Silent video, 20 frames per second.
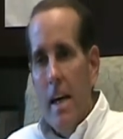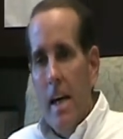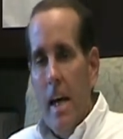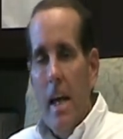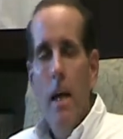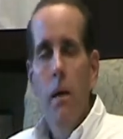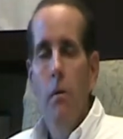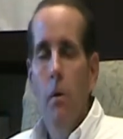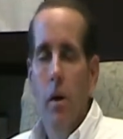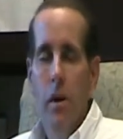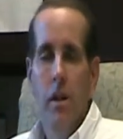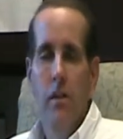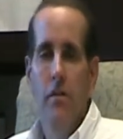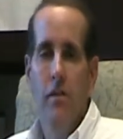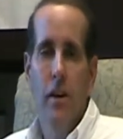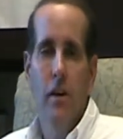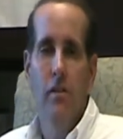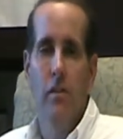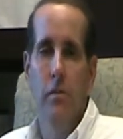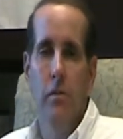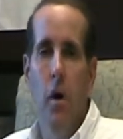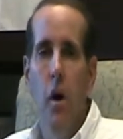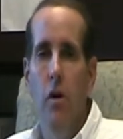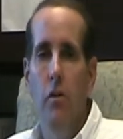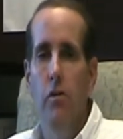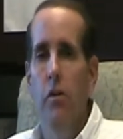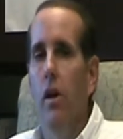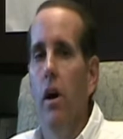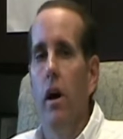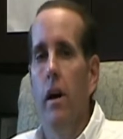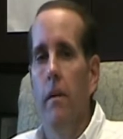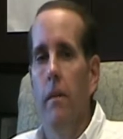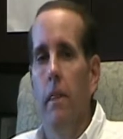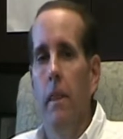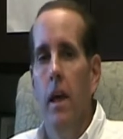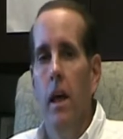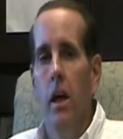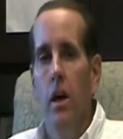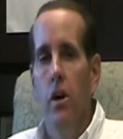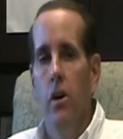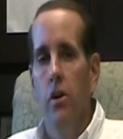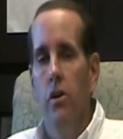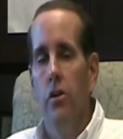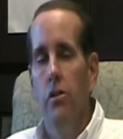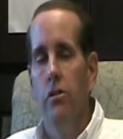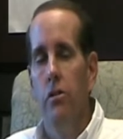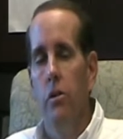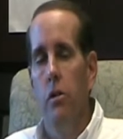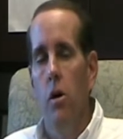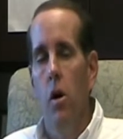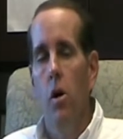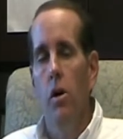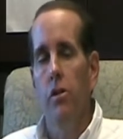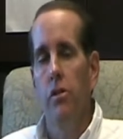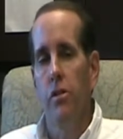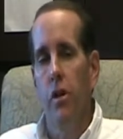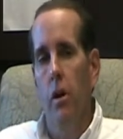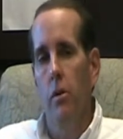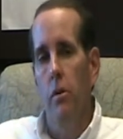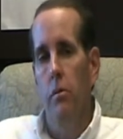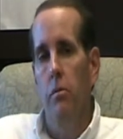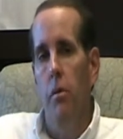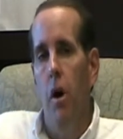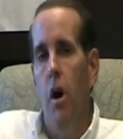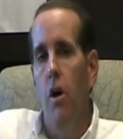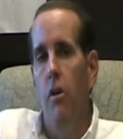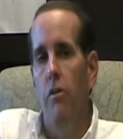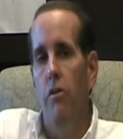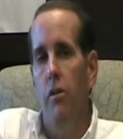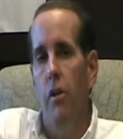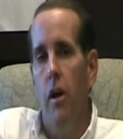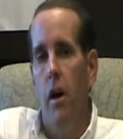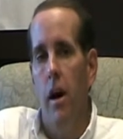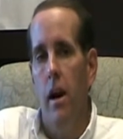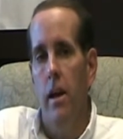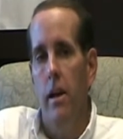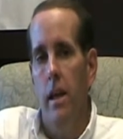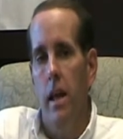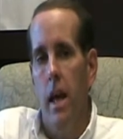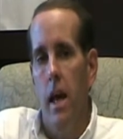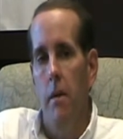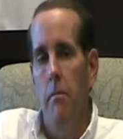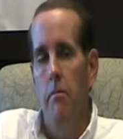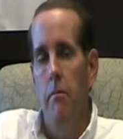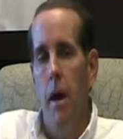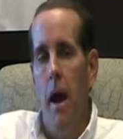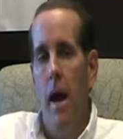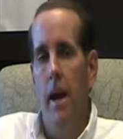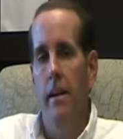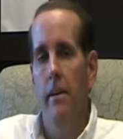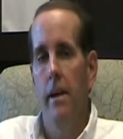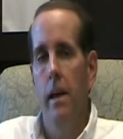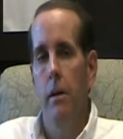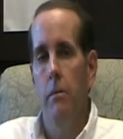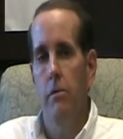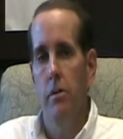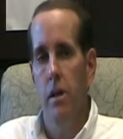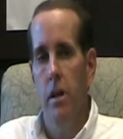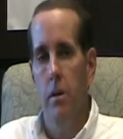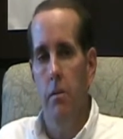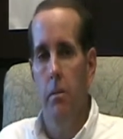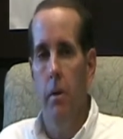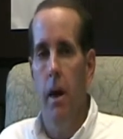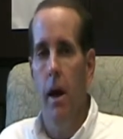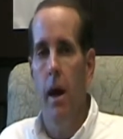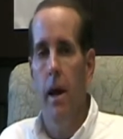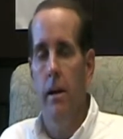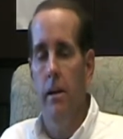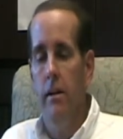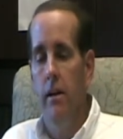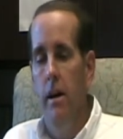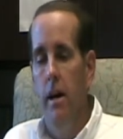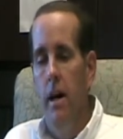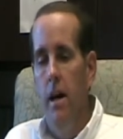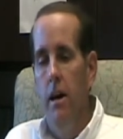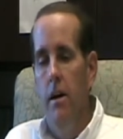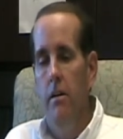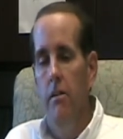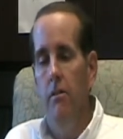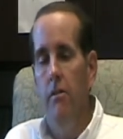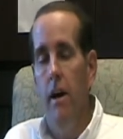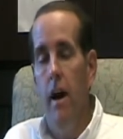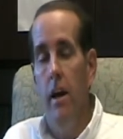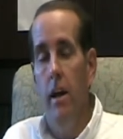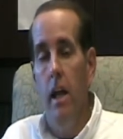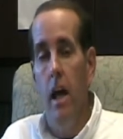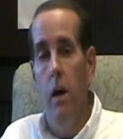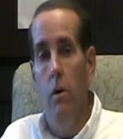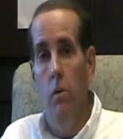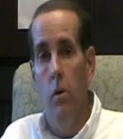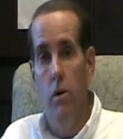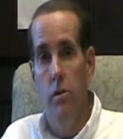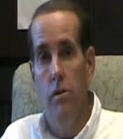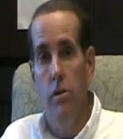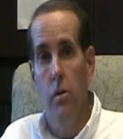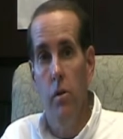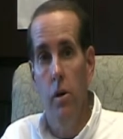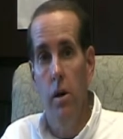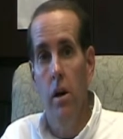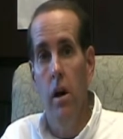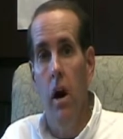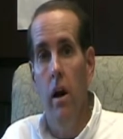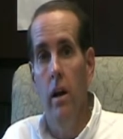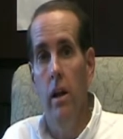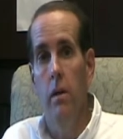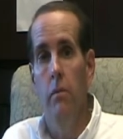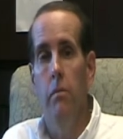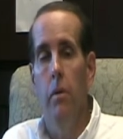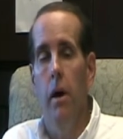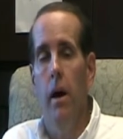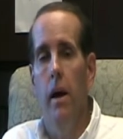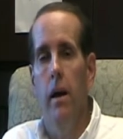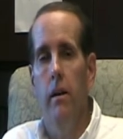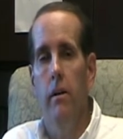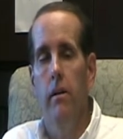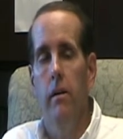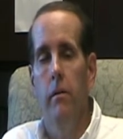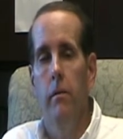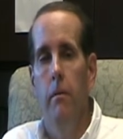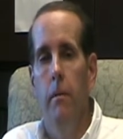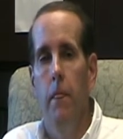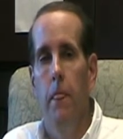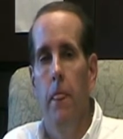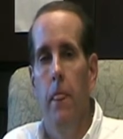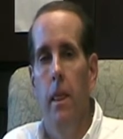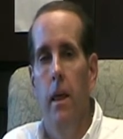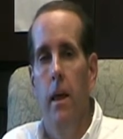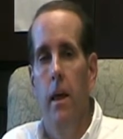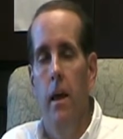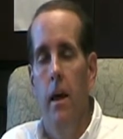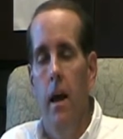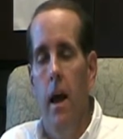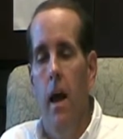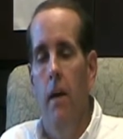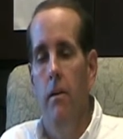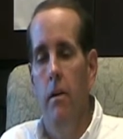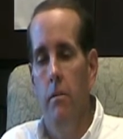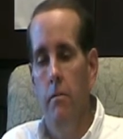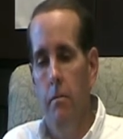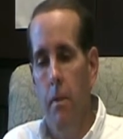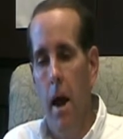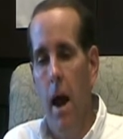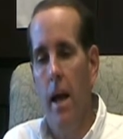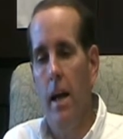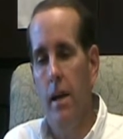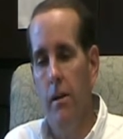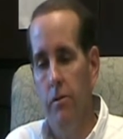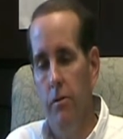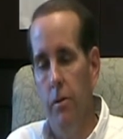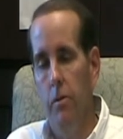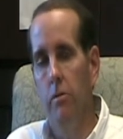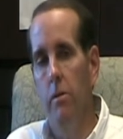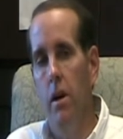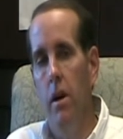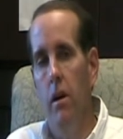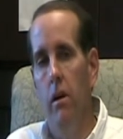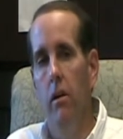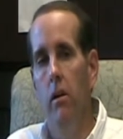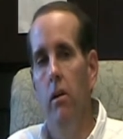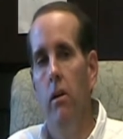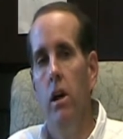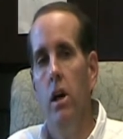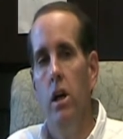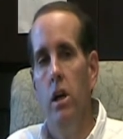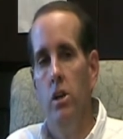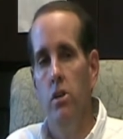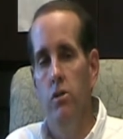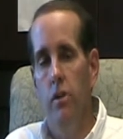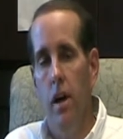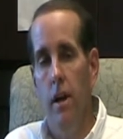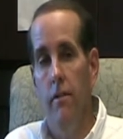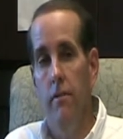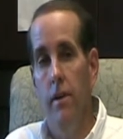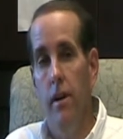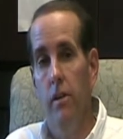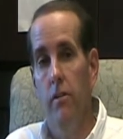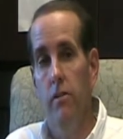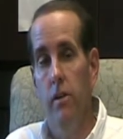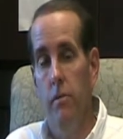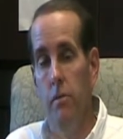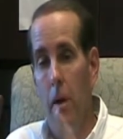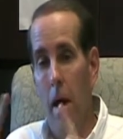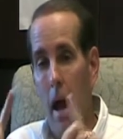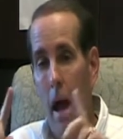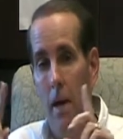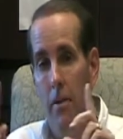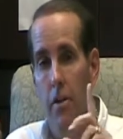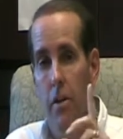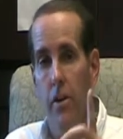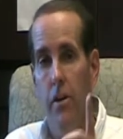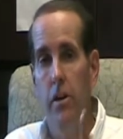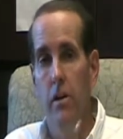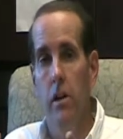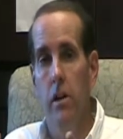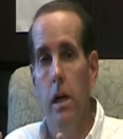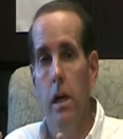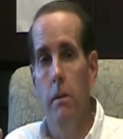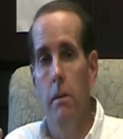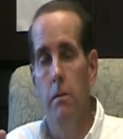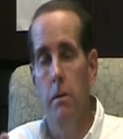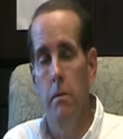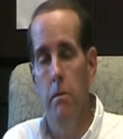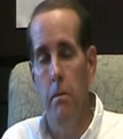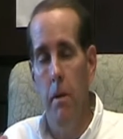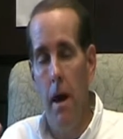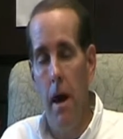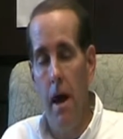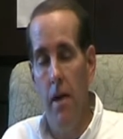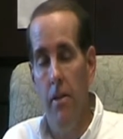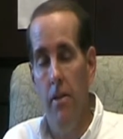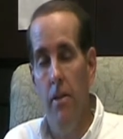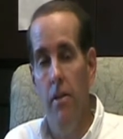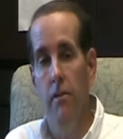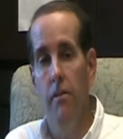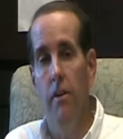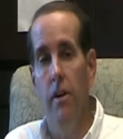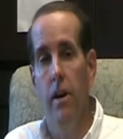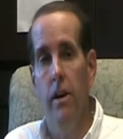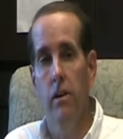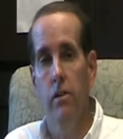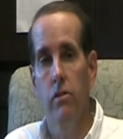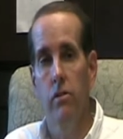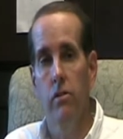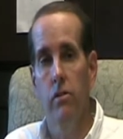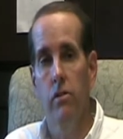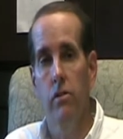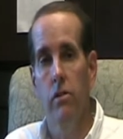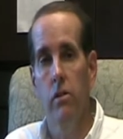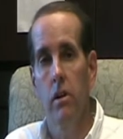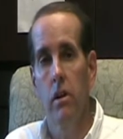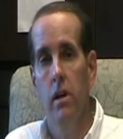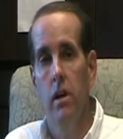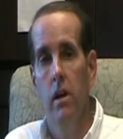He wanted to fix the ball flight. So he always started with ball flight and backed up to impact, found out what's going on in impact, and then back up from there, try to fix the path of the club, the path of the face,